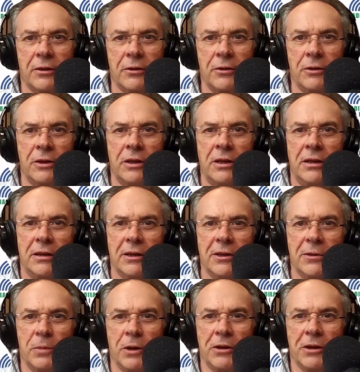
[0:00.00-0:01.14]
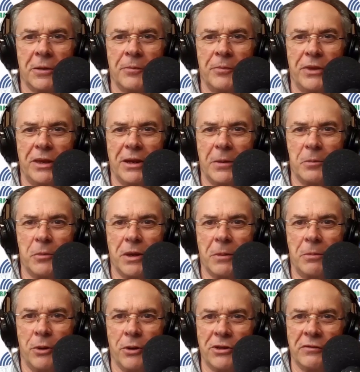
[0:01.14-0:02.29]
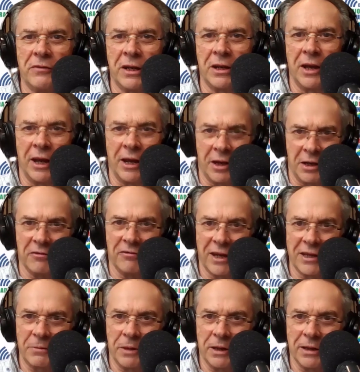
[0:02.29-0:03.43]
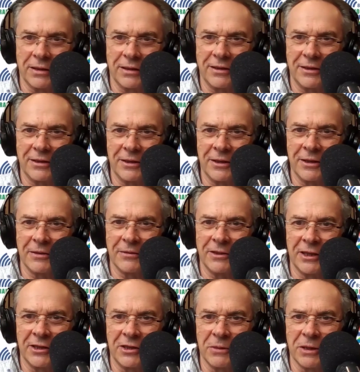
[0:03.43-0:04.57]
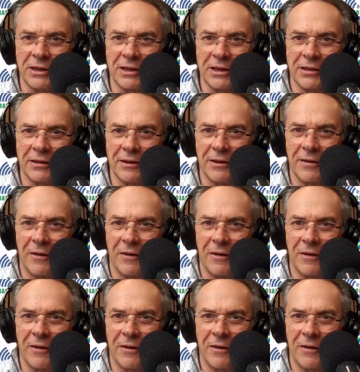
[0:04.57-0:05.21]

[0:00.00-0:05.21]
So there's both a positive and a negative aspect to the sentiment here.